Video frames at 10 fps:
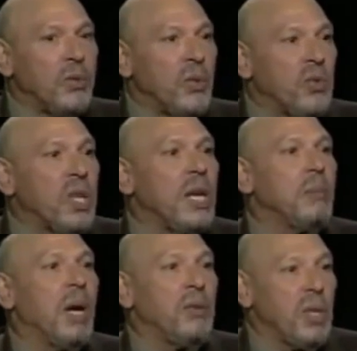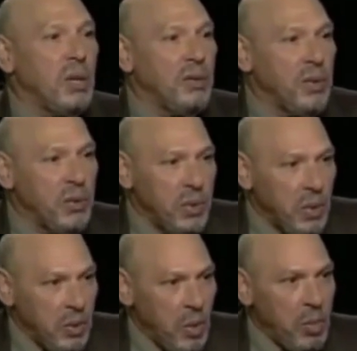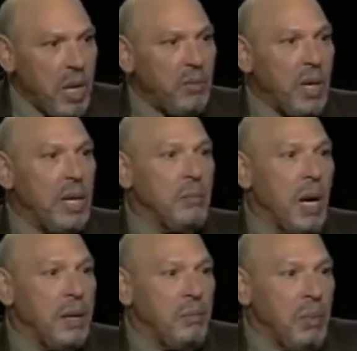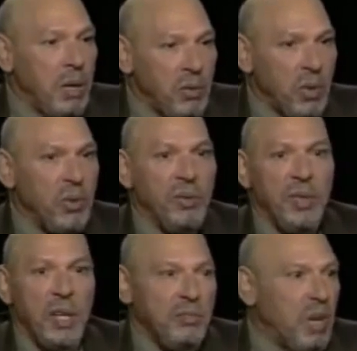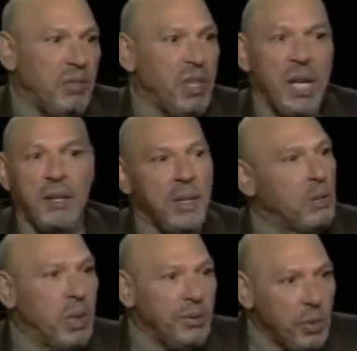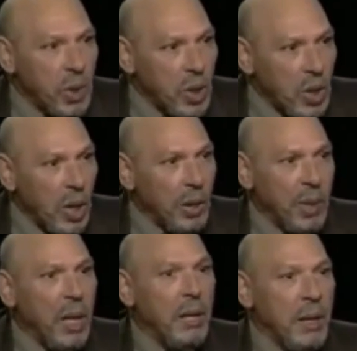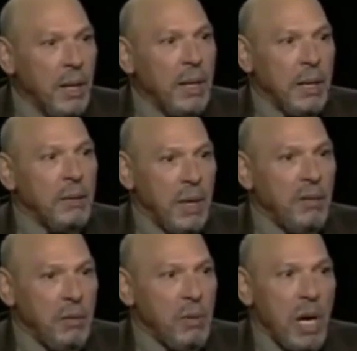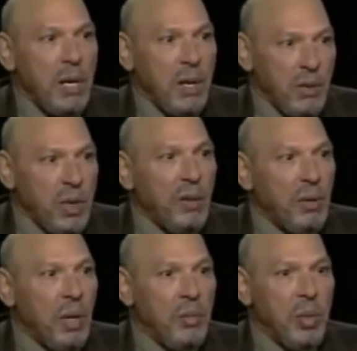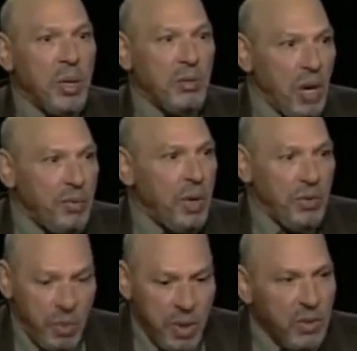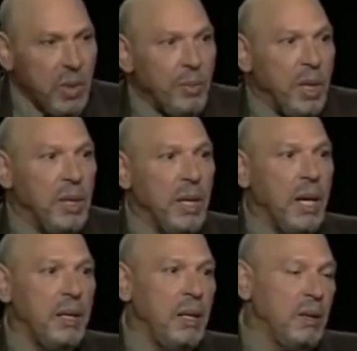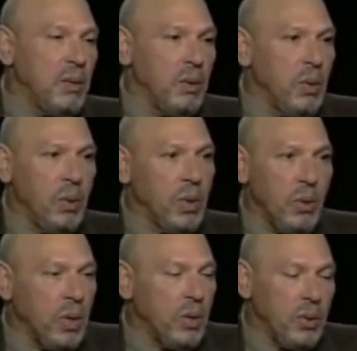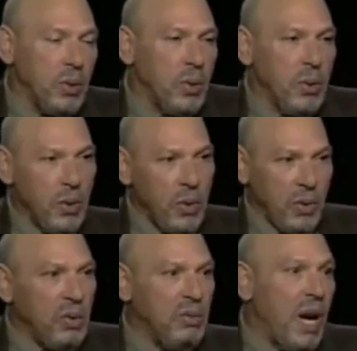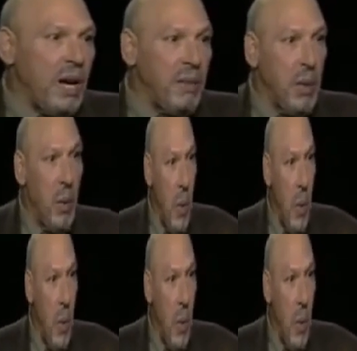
sustain myself, to maintain my sense of self, my sanity, or whatever you want to call it. But that writing has definitely been a refuge for me. It's something that I needed to do in order to survive in